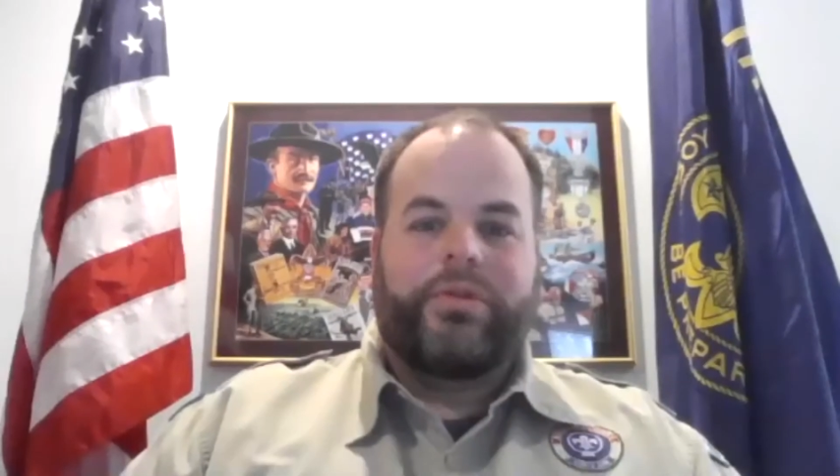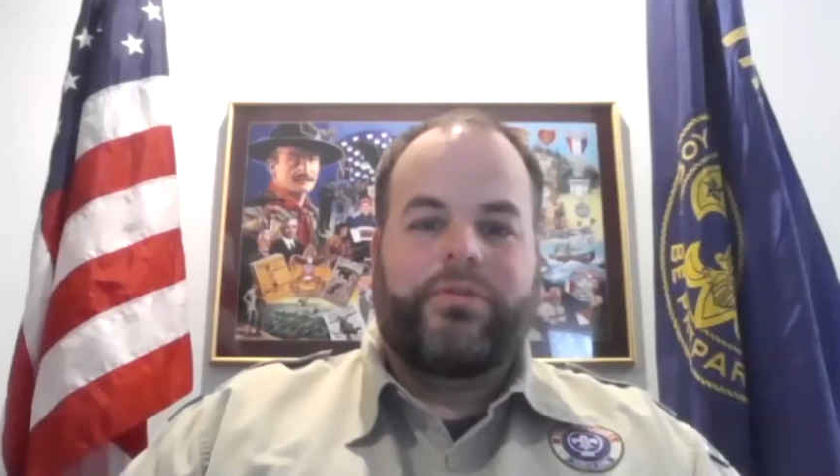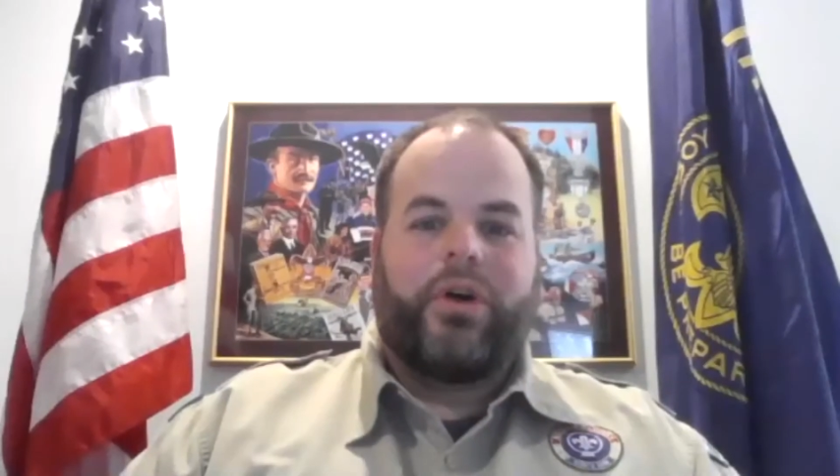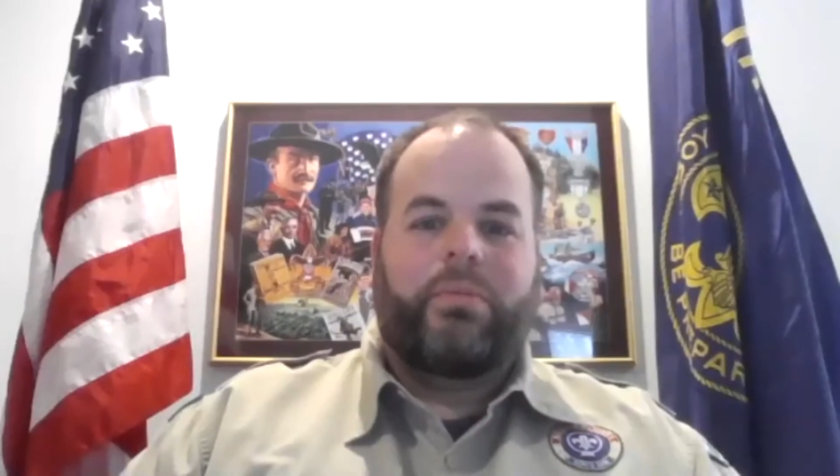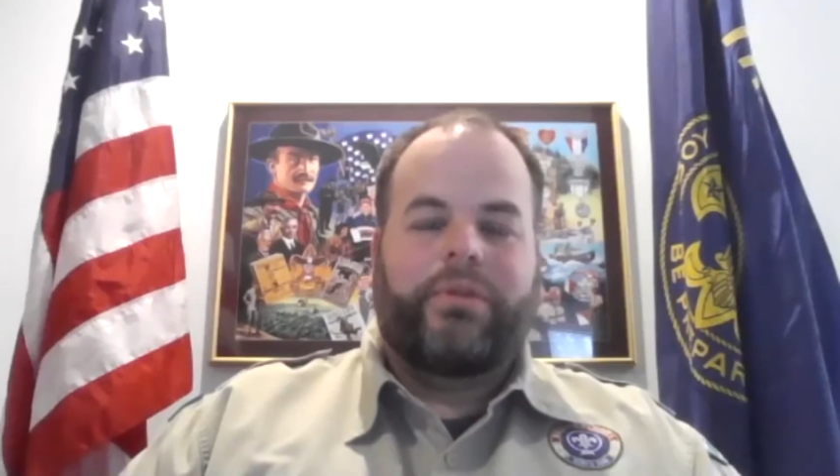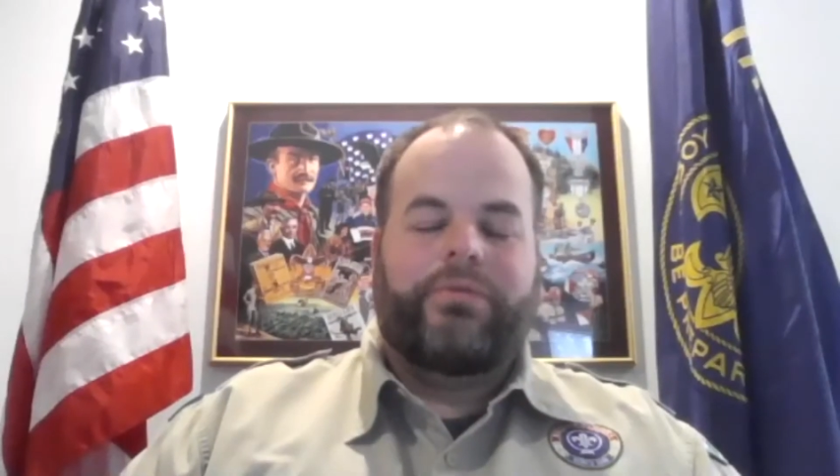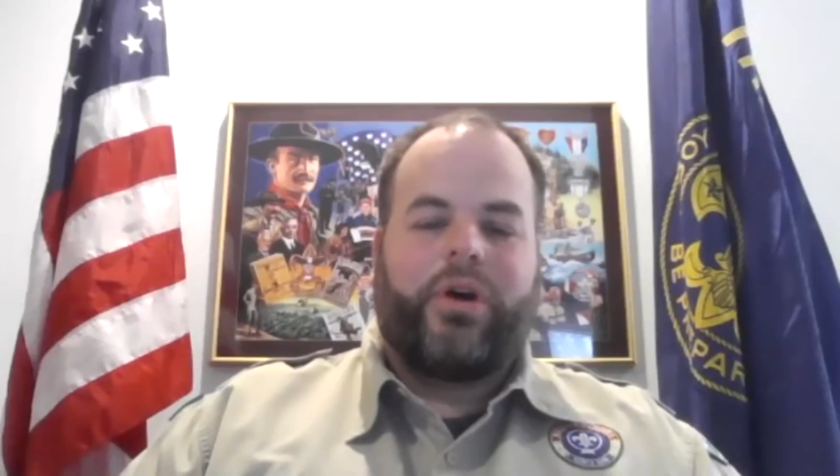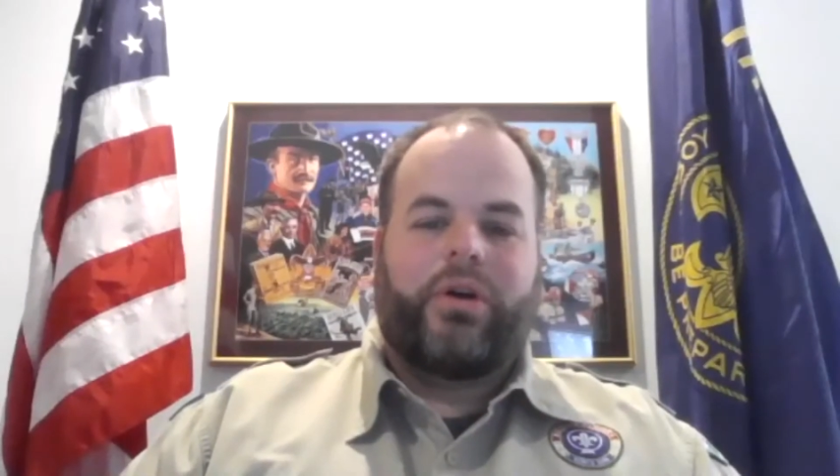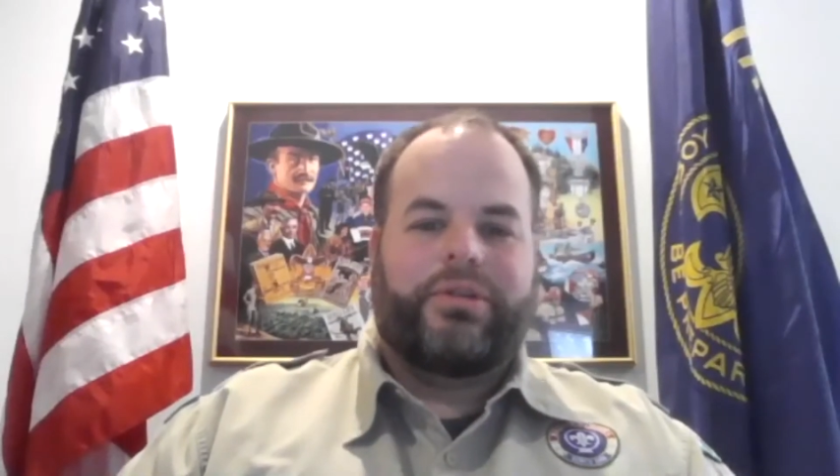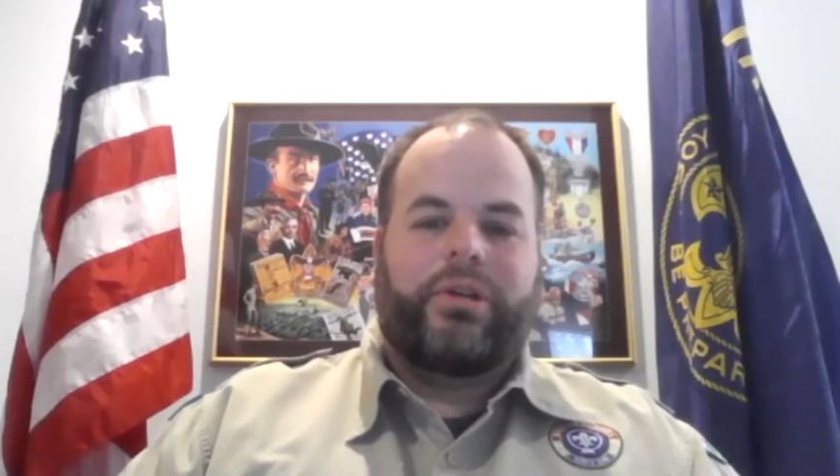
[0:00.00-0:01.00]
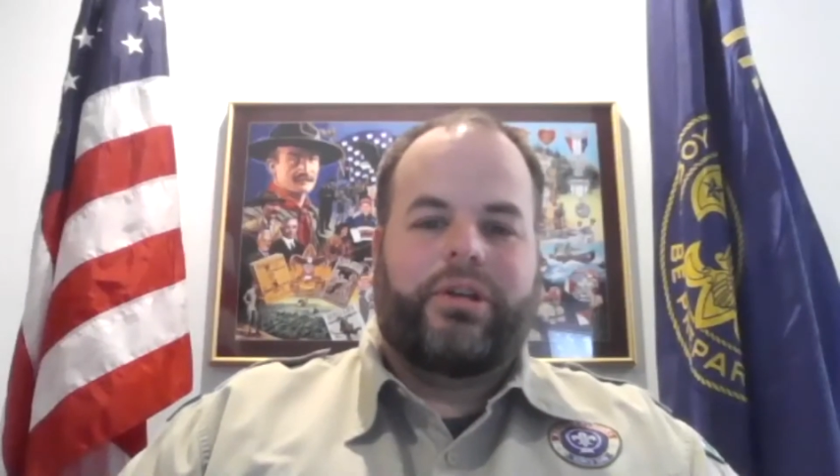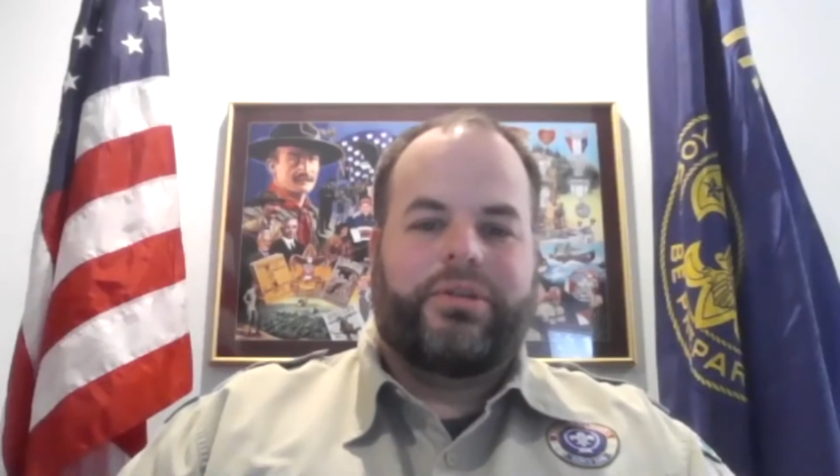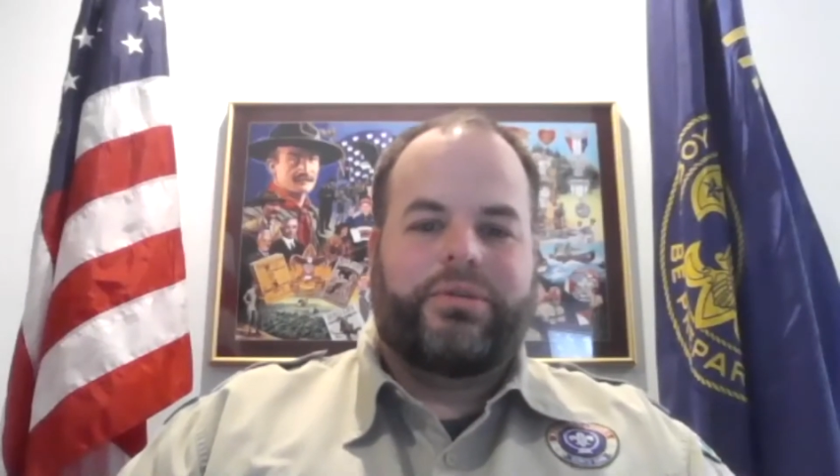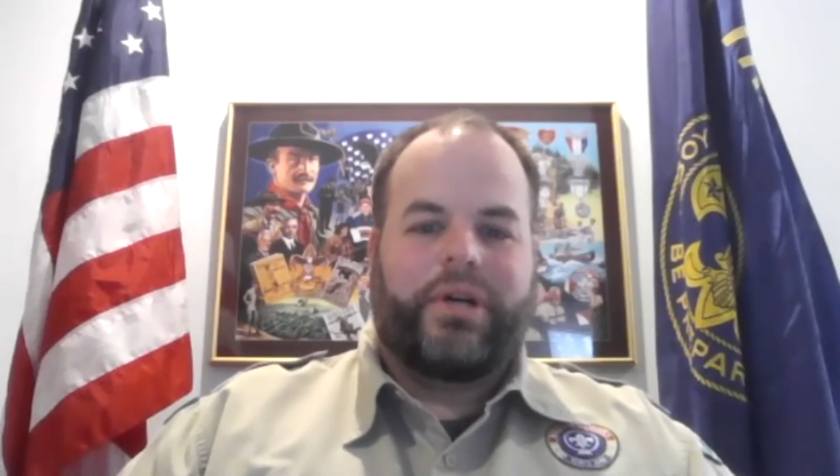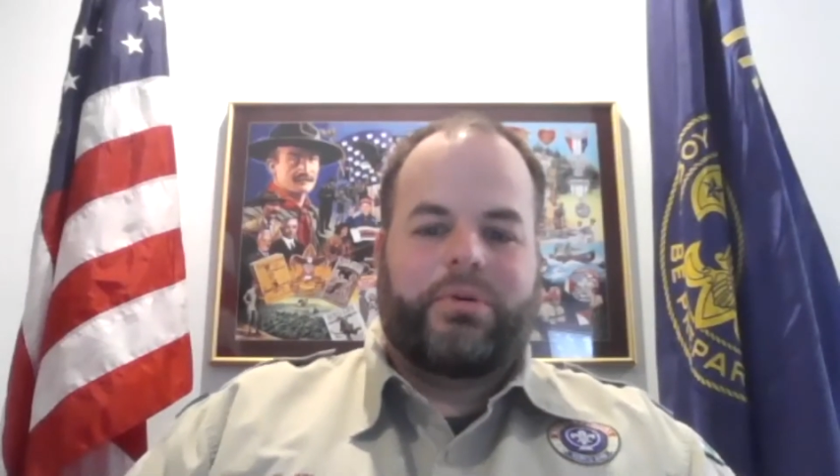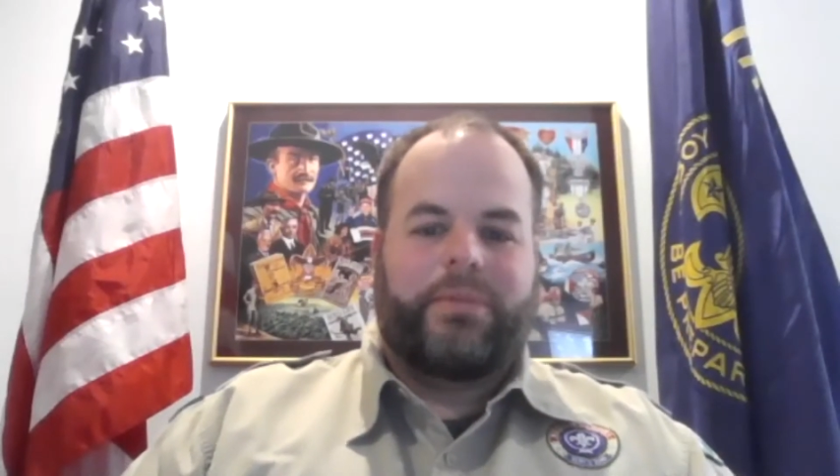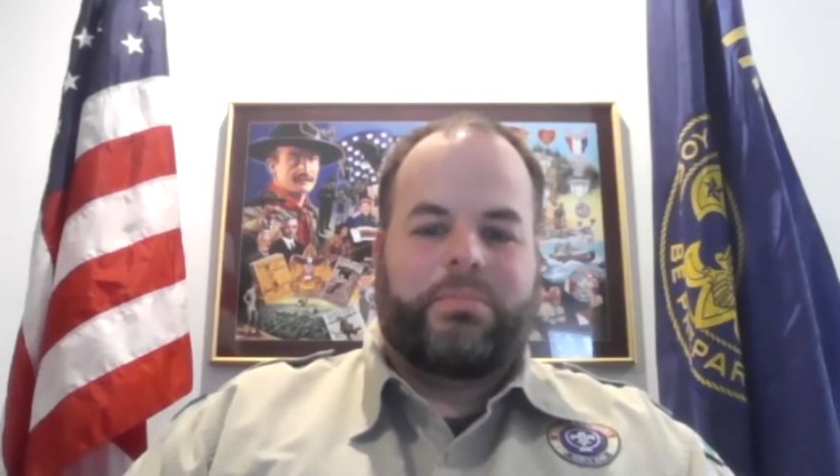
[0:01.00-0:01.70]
we've all been following you